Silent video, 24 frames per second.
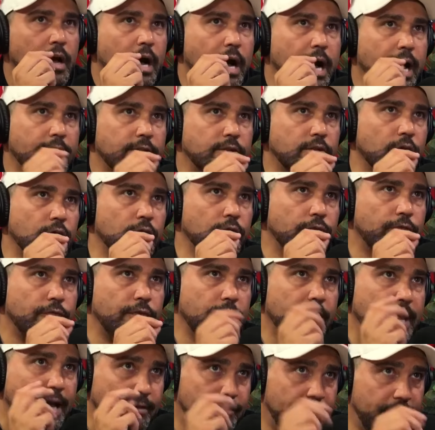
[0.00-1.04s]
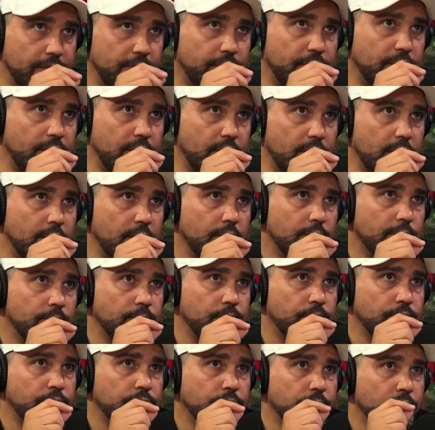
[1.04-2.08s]
I don't at 50.
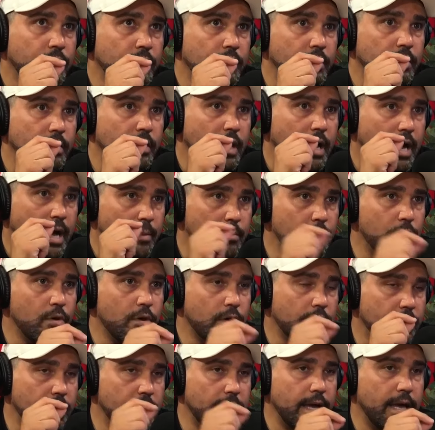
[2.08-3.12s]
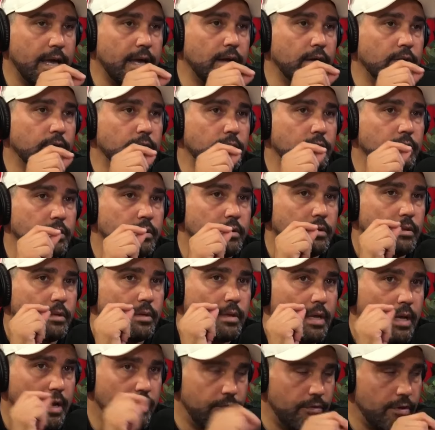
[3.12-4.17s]
I'm working out
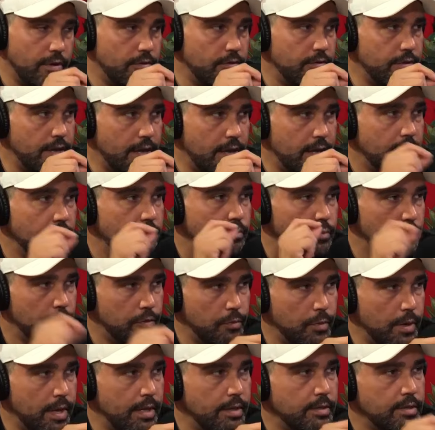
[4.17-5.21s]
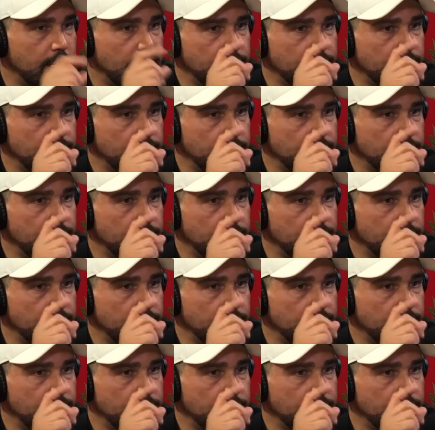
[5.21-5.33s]
every other day with weights.